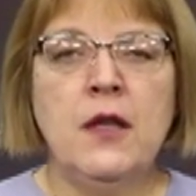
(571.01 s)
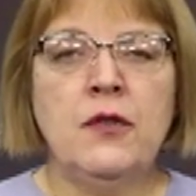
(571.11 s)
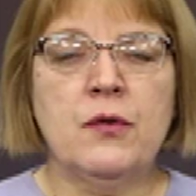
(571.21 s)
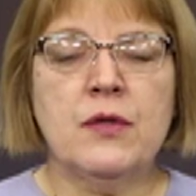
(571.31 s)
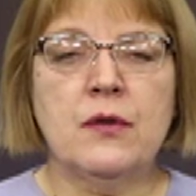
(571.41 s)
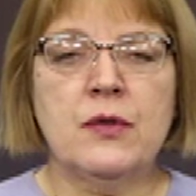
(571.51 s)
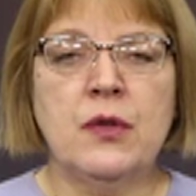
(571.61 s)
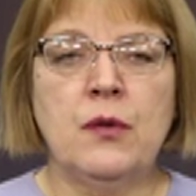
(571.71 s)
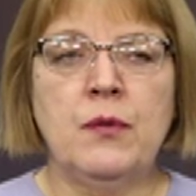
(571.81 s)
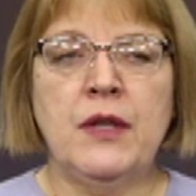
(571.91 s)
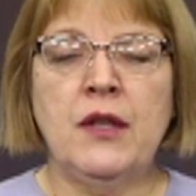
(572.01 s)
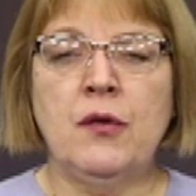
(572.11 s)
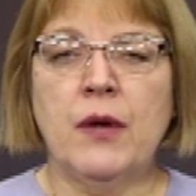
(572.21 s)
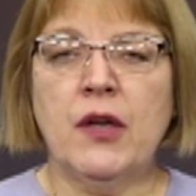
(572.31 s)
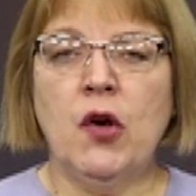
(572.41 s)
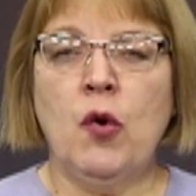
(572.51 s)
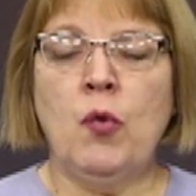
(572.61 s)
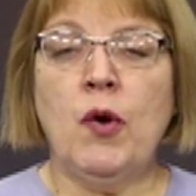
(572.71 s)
There's also the Greco